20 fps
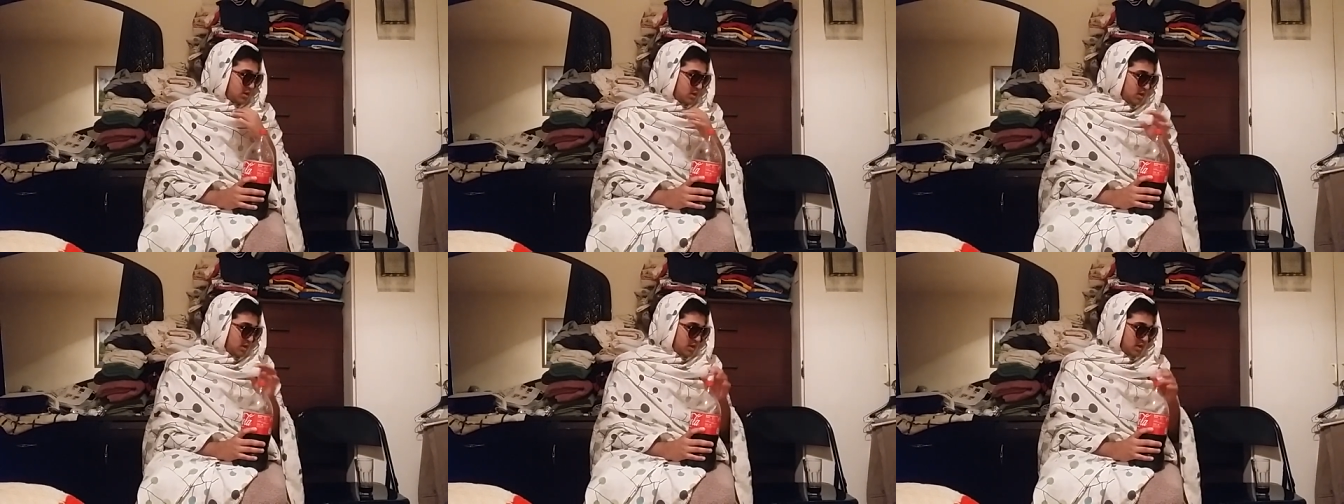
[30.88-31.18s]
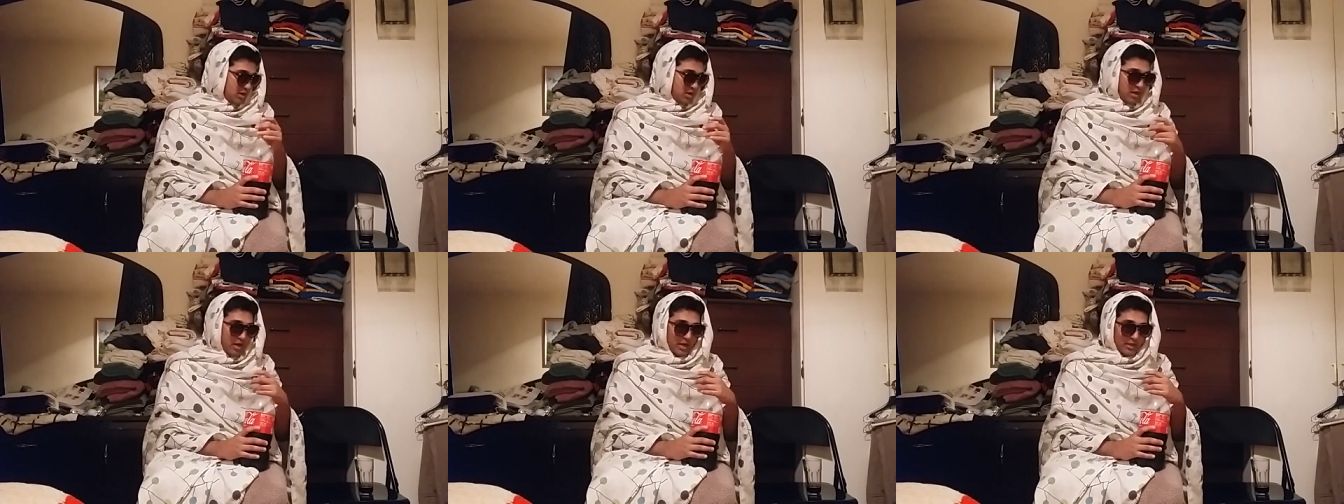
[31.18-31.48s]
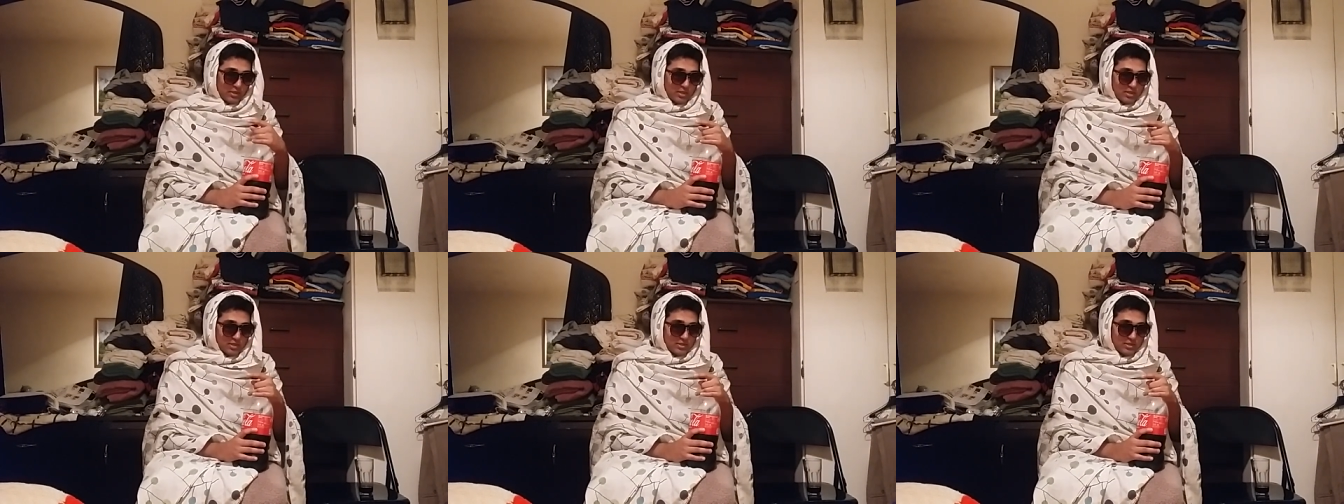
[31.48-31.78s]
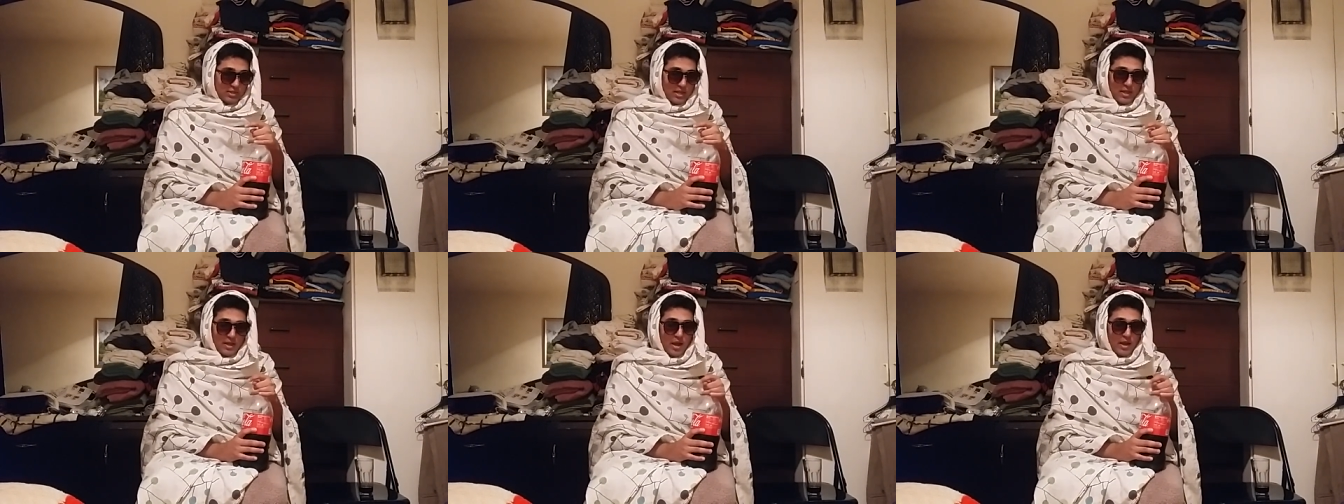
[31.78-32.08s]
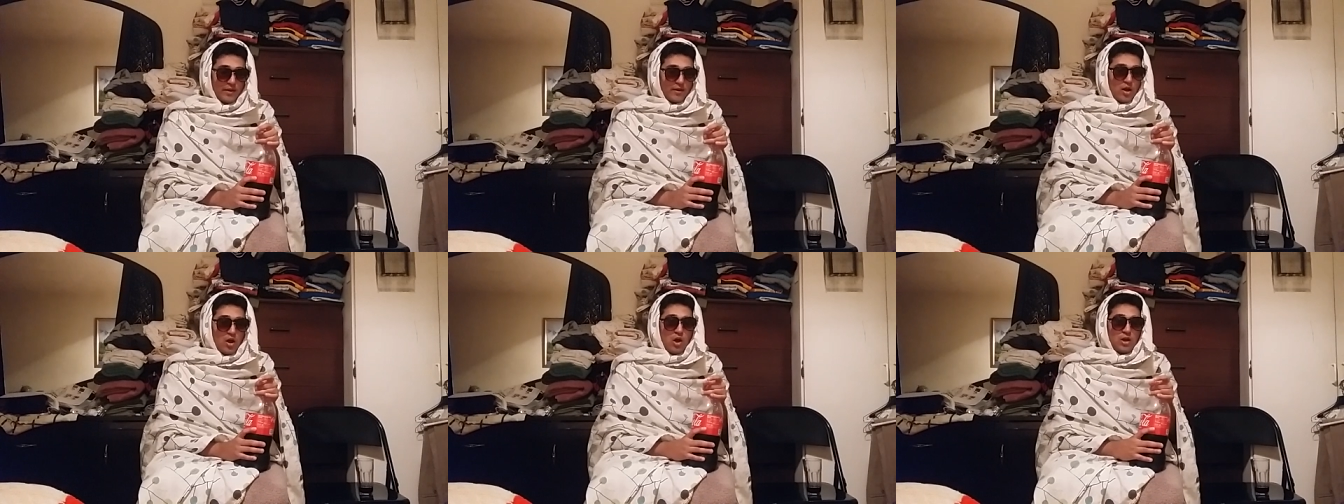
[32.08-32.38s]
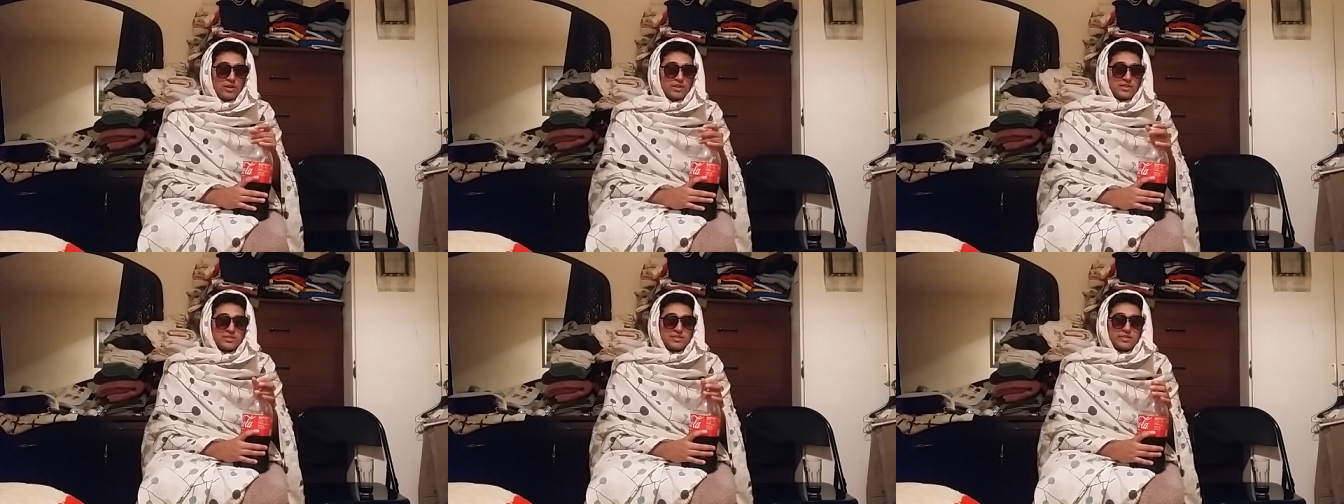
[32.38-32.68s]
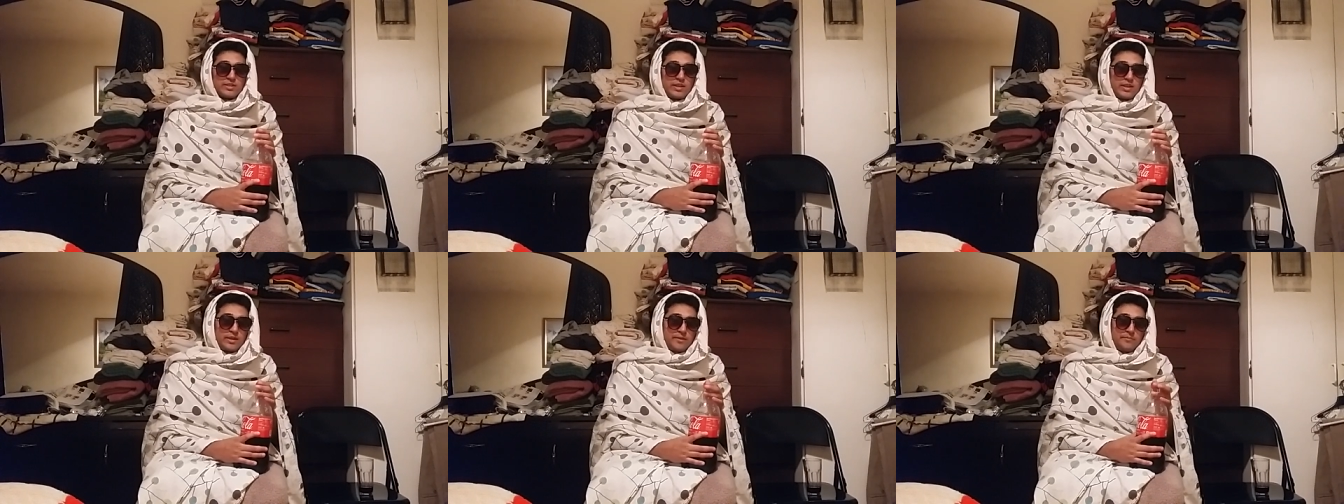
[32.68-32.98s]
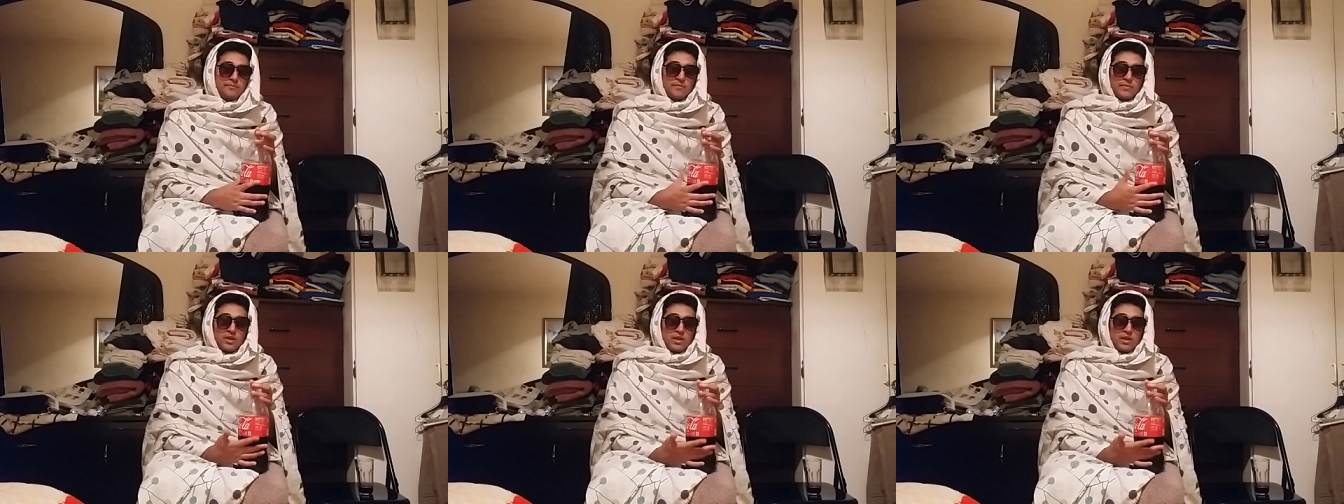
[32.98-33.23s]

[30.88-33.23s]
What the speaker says: I don't